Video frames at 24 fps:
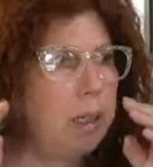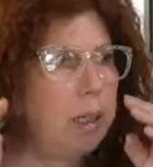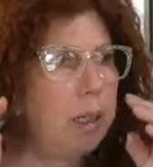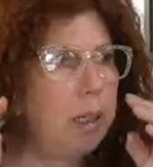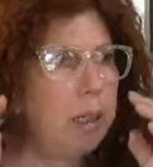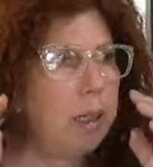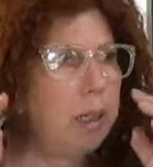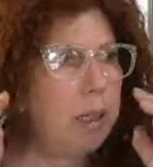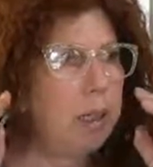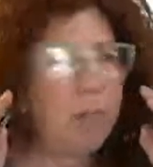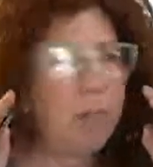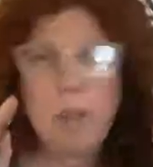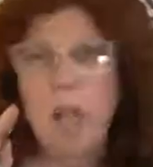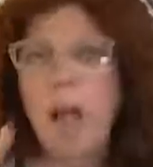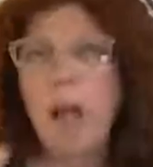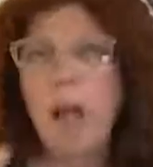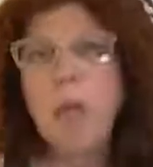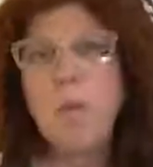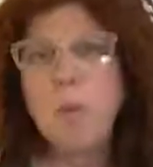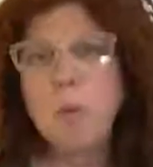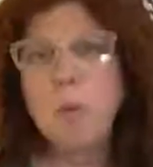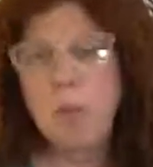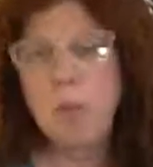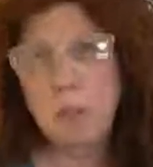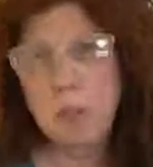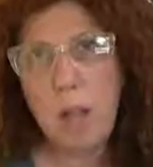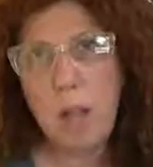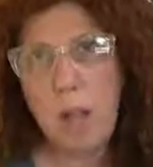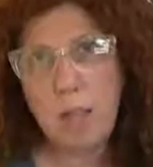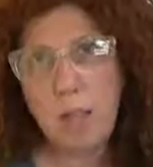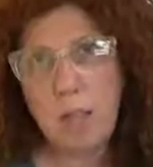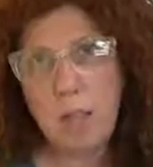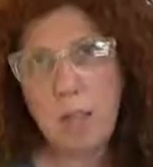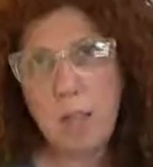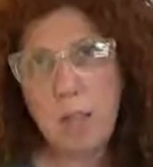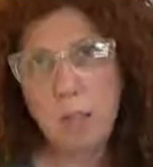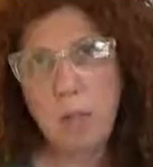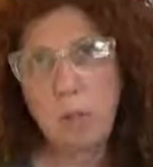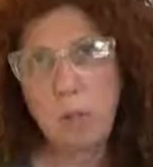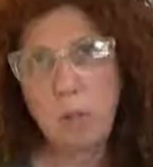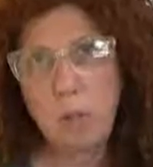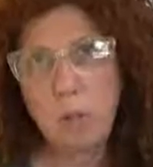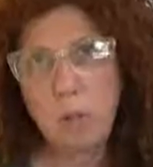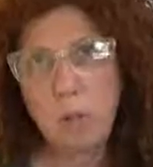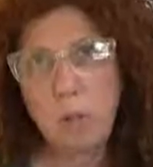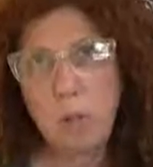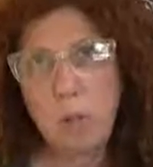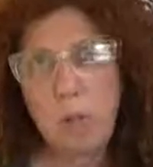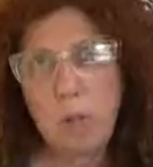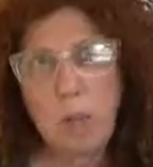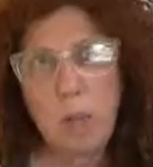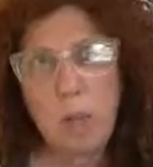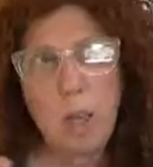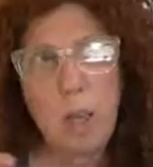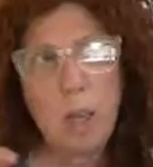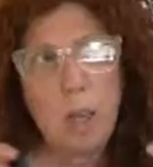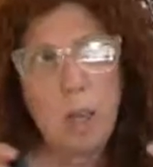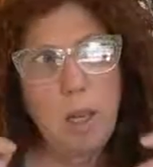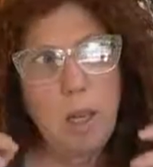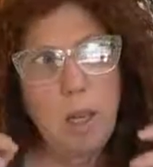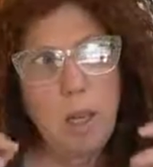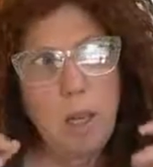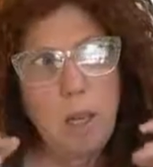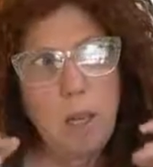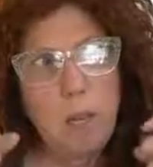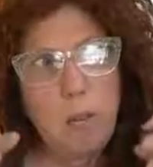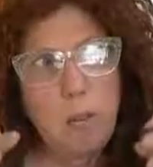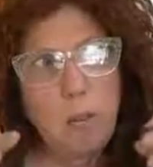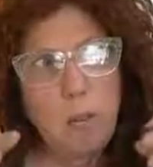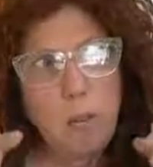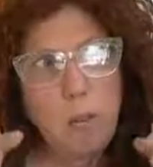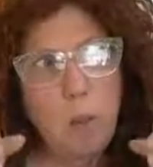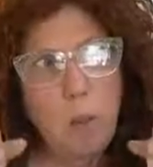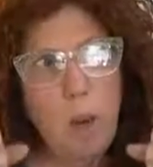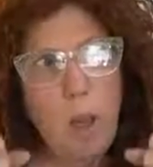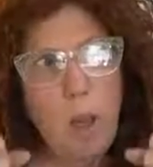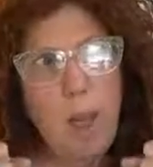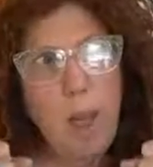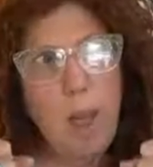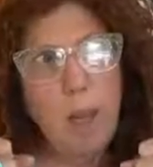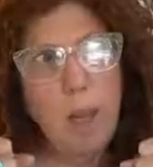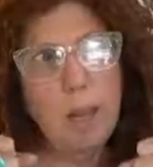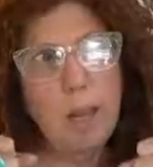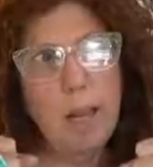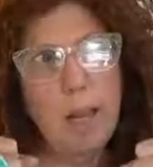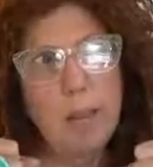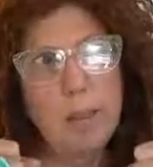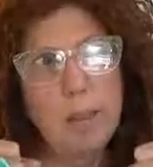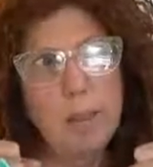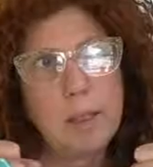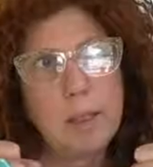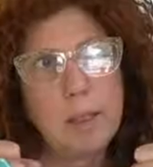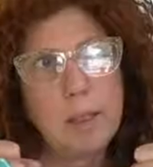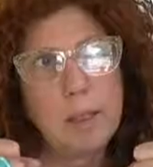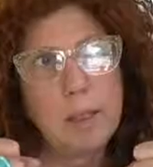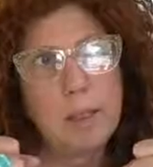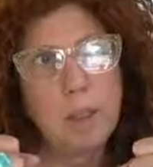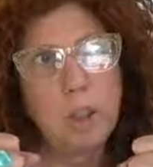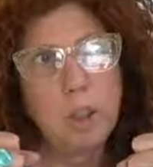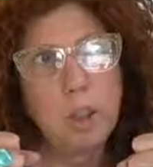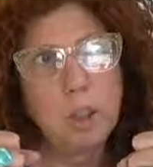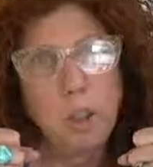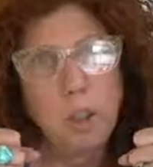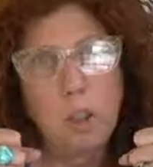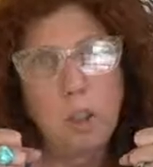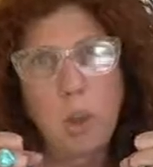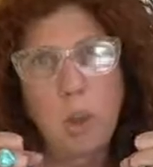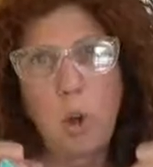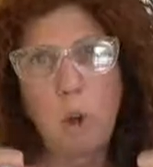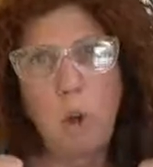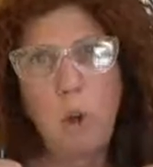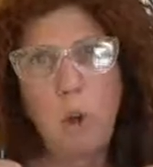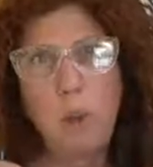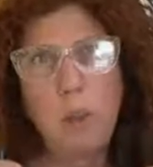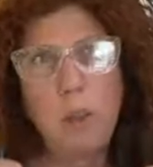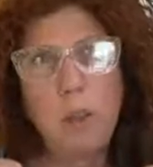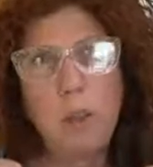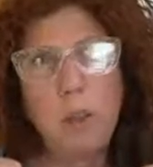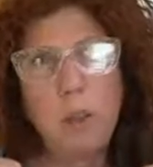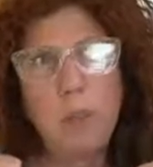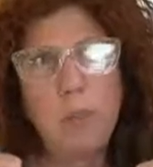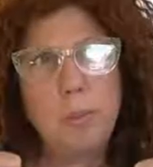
if time was not an issue, if you had that soul